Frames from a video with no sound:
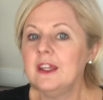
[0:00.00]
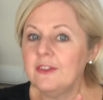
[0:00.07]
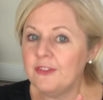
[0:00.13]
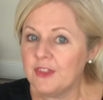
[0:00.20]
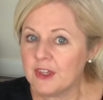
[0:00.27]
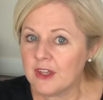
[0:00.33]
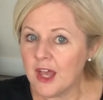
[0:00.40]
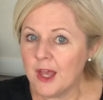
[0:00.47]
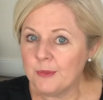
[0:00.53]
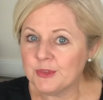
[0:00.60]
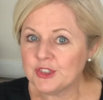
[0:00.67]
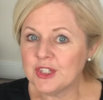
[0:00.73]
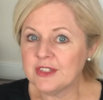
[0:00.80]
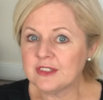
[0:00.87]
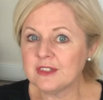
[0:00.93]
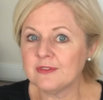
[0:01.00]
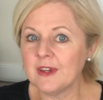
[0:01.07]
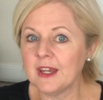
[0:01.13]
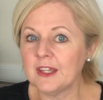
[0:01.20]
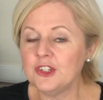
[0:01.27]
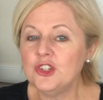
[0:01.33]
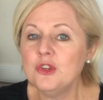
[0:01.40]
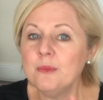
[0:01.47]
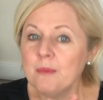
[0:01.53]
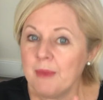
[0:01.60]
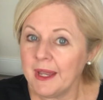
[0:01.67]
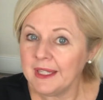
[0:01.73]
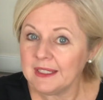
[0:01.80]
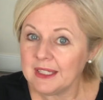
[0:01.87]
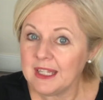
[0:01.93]
If the comps justify it, you
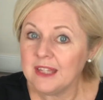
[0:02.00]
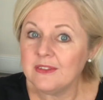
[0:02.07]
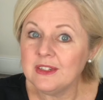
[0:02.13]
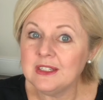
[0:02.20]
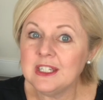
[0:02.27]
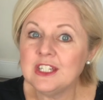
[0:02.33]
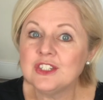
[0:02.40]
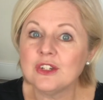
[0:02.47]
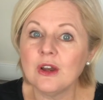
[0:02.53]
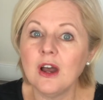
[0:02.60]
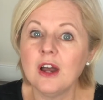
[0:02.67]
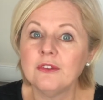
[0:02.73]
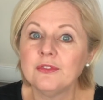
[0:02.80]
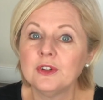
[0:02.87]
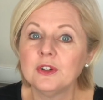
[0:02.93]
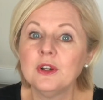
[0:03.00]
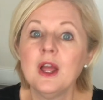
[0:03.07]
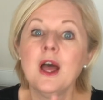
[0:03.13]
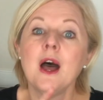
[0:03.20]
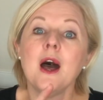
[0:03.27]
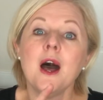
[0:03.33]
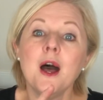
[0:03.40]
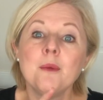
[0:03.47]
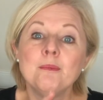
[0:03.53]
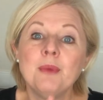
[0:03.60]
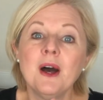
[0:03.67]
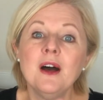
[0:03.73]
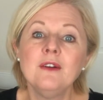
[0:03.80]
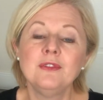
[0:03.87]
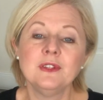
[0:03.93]
might even need to offer
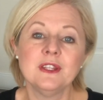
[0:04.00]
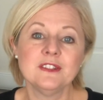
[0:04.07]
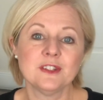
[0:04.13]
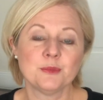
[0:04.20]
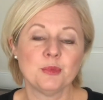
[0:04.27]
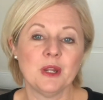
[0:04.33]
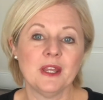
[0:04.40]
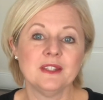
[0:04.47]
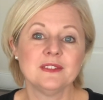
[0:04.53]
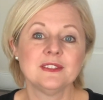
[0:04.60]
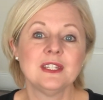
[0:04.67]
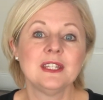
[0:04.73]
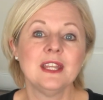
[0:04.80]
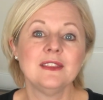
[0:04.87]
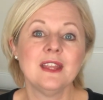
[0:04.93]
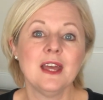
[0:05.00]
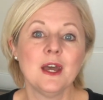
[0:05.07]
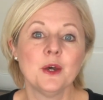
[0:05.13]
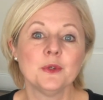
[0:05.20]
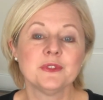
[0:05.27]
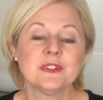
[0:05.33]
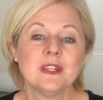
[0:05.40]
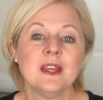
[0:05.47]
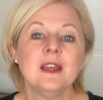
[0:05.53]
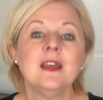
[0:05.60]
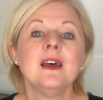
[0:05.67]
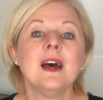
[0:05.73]
above list price to get the house.